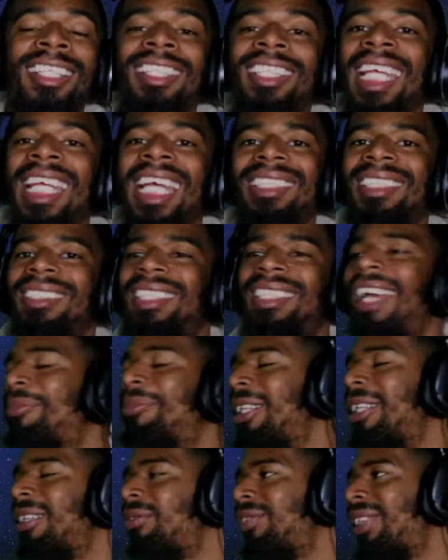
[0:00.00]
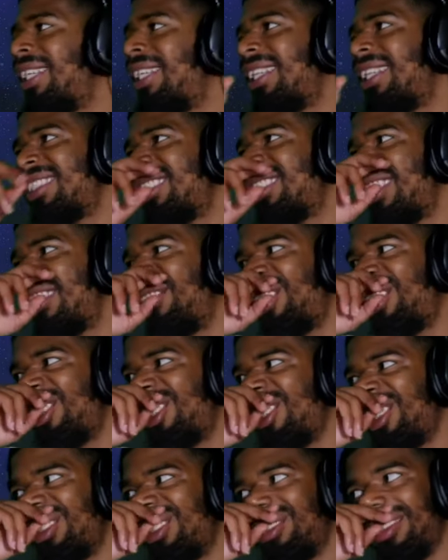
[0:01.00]
Yeah, since I've been a fan, that's
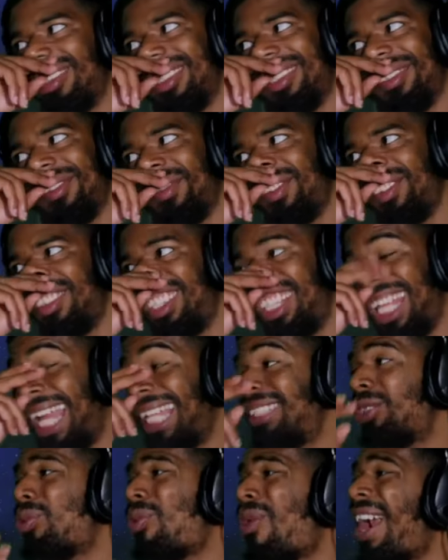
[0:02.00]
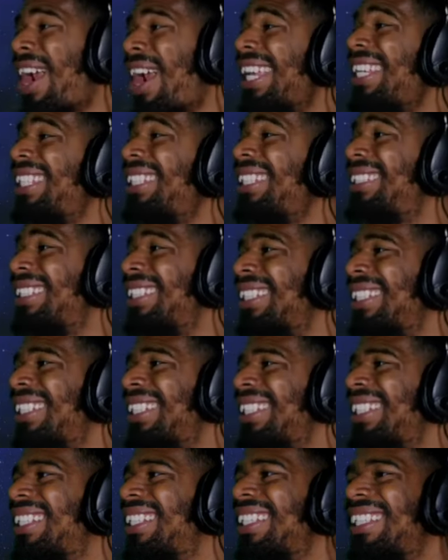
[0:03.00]
unheard of. That's crazy.